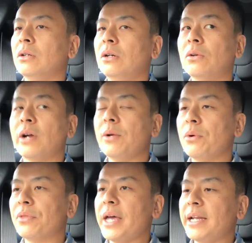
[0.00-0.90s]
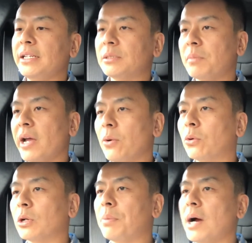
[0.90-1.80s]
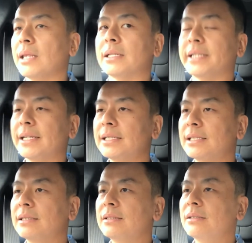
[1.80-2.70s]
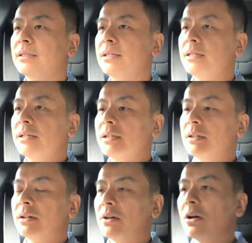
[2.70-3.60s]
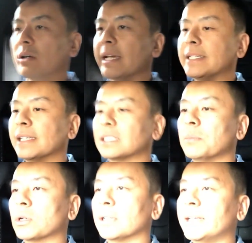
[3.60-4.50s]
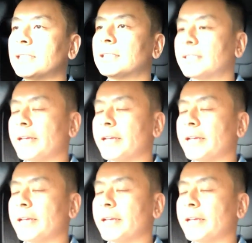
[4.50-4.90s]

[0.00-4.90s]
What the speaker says: Alright, well that is my autopilot test on a Tesla Model S.